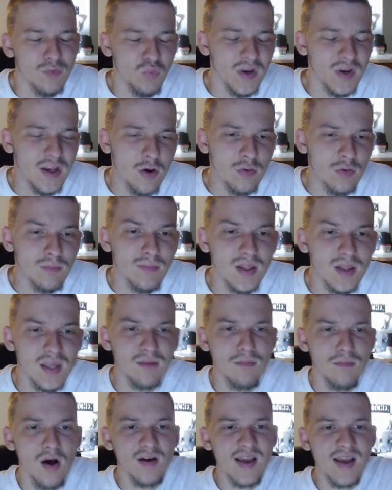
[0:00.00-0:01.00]
We know Malik
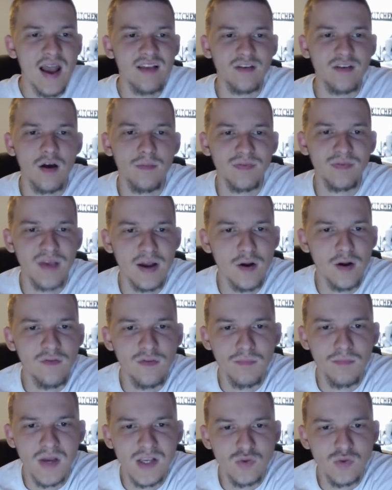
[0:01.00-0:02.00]
Monk has upside off the
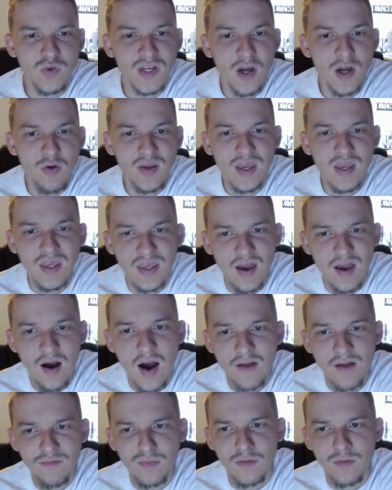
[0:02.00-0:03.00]
bench. We know he can get
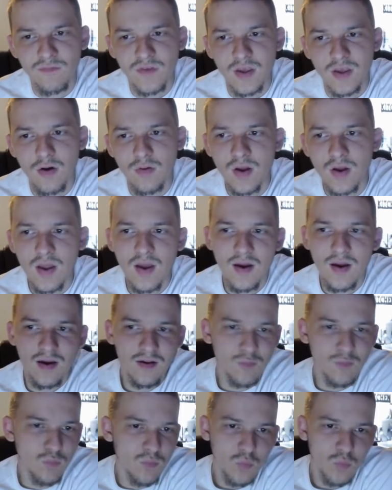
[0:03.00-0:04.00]
hot from the field.
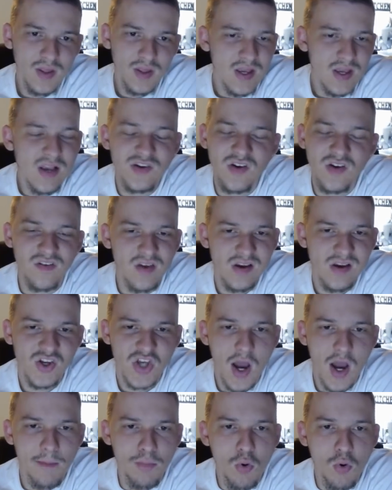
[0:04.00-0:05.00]
Really, he just he
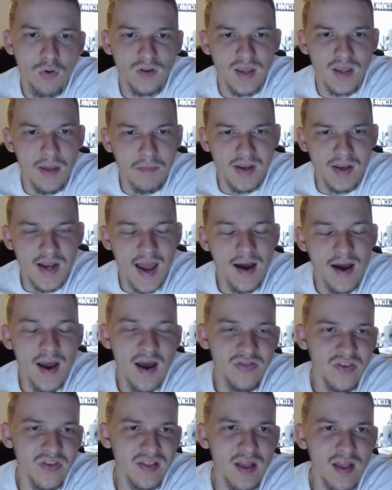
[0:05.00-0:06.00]
shot poorly. I mean, I, I
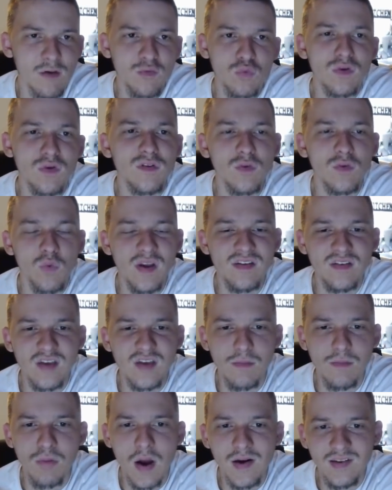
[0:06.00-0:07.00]
think that was one of the reasons
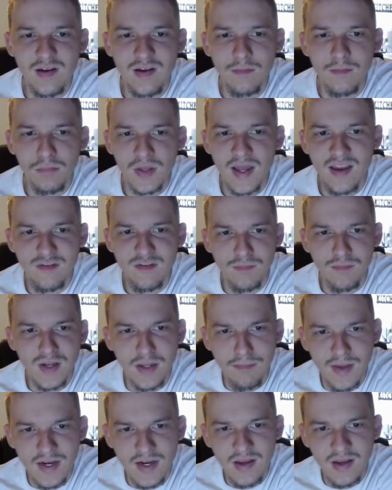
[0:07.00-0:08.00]
he probably didn't play as many
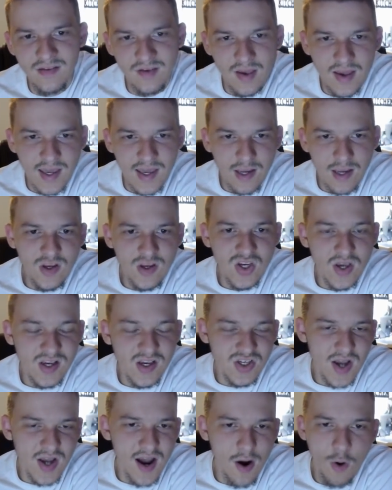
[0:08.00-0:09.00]
minutes. He, he
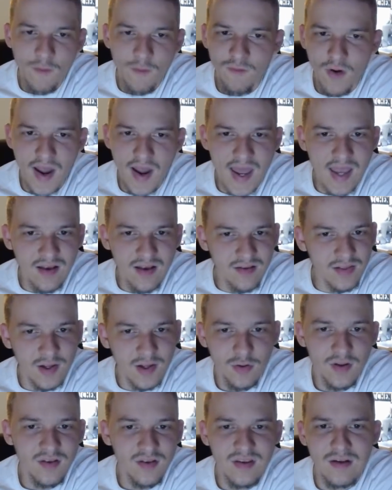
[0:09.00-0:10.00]
shot 0 for 8.
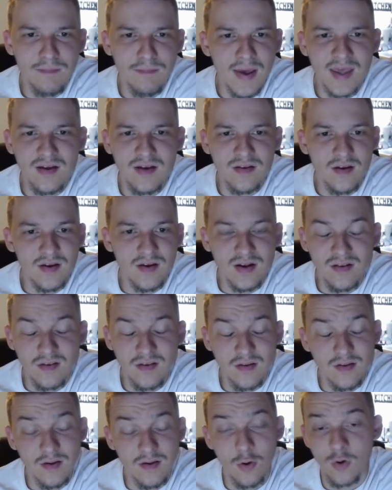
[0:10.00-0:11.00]
Literally didn't make a, an
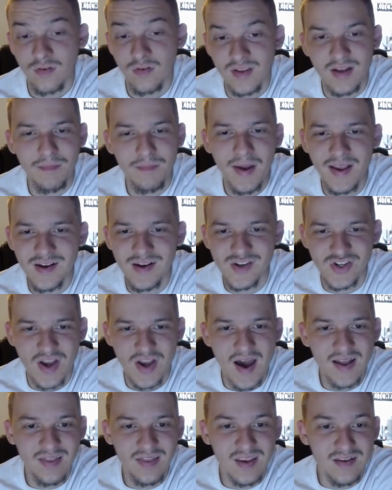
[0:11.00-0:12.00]
or didn't make a
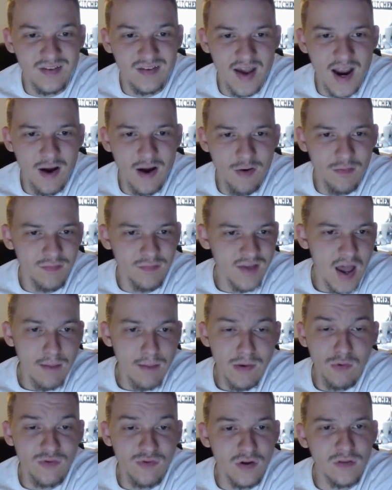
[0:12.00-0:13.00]
shot the entire time
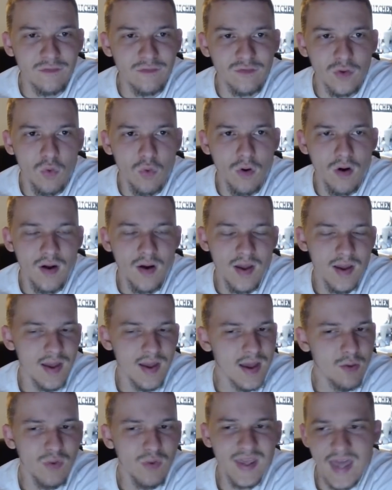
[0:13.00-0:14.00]
he was on the floor.
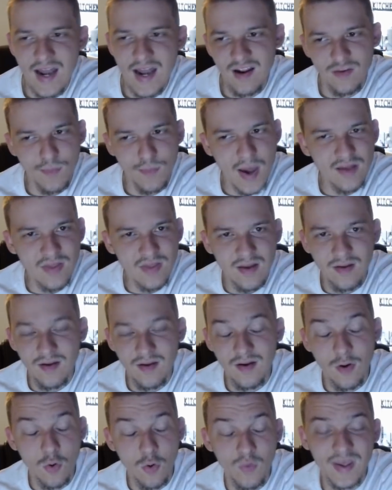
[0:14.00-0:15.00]
We can't expect that,
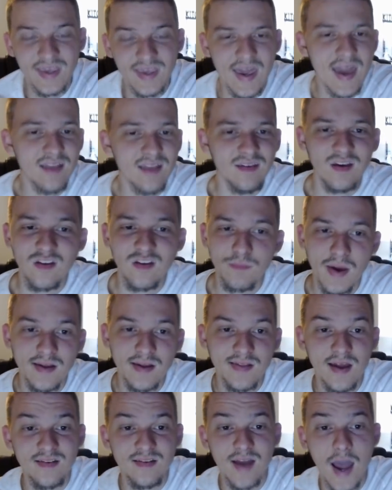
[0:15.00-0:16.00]
or we can't expect
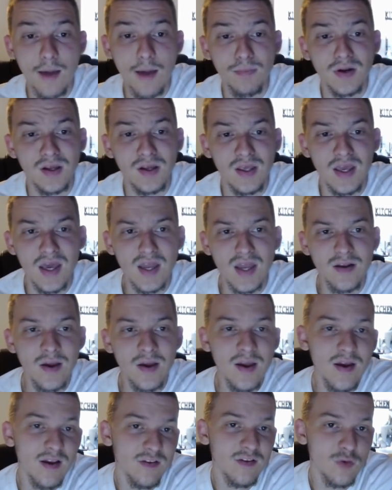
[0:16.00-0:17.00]
that to happen again.
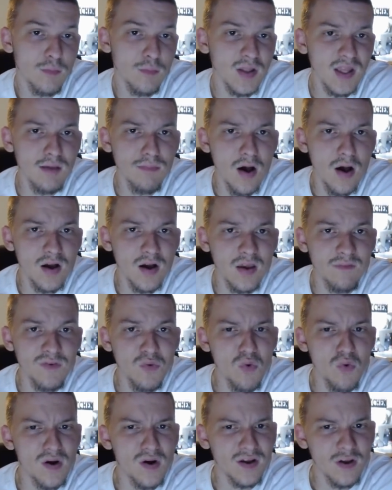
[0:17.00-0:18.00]
So Malik Monk, if
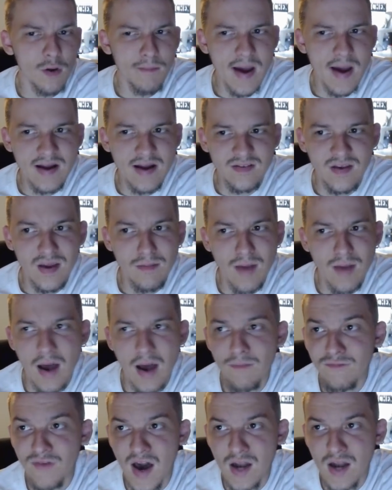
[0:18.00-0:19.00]
you want to go back to him,
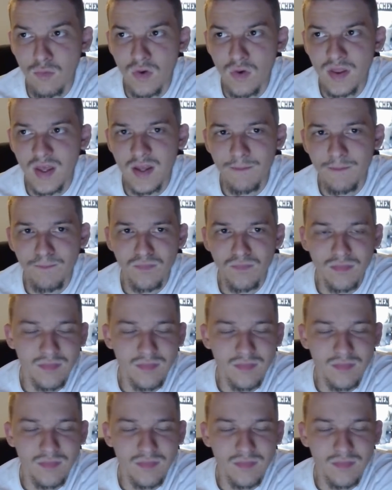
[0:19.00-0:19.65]
I'm fine with it.